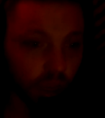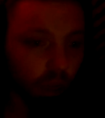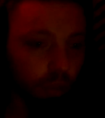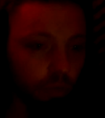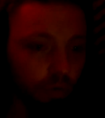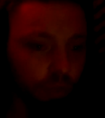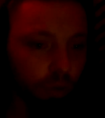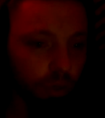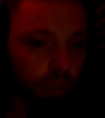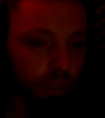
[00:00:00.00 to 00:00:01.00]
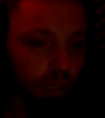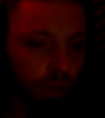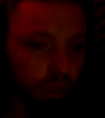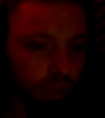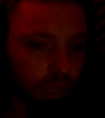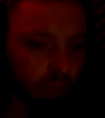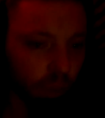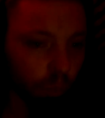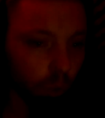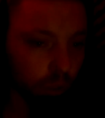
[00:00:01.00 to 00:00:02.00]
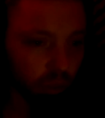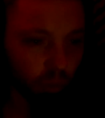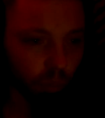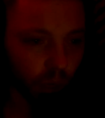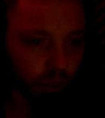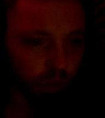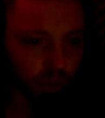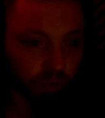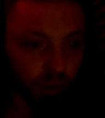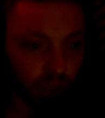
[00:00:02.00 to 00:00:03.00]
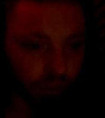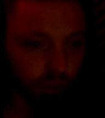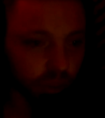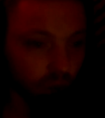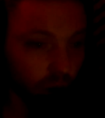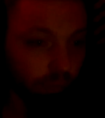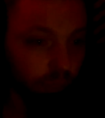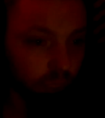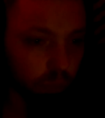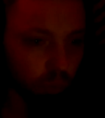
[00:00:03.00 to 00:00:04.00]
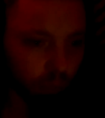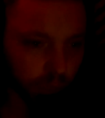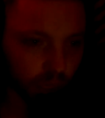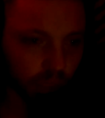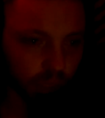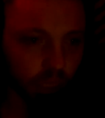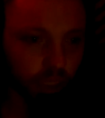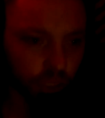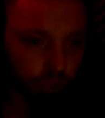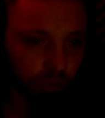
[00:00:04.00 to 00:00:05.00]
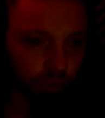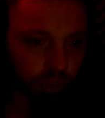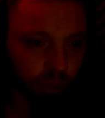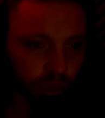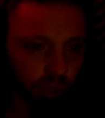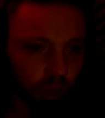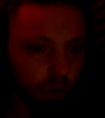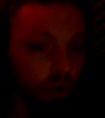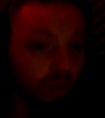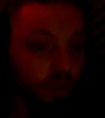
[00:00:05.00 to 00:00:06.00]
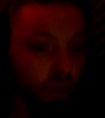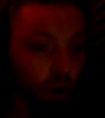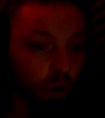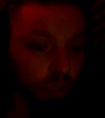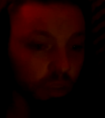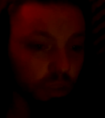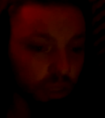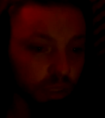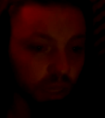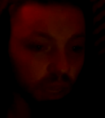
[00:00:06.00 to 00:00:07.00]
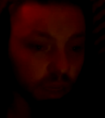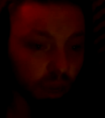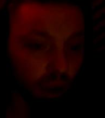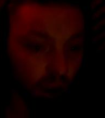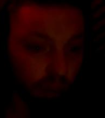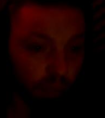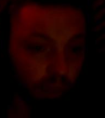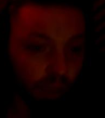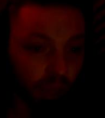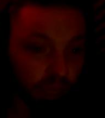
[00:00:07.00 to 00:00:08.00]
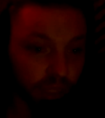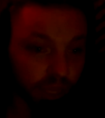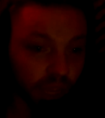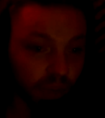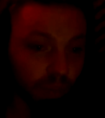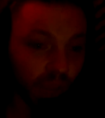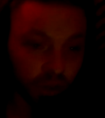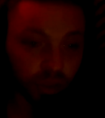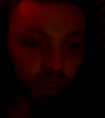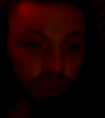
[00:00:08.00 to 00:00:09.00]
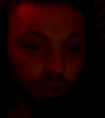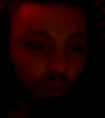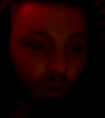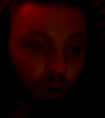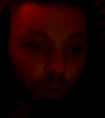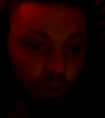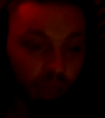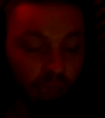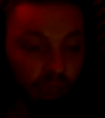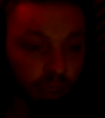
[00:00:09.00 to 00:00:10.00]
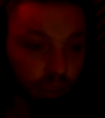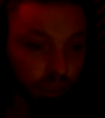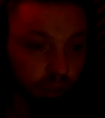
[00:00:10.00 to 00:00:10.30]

The review continues to say that most of the mods are survivors of this website's issues, who have chosen to stand up and take matters into their own hands.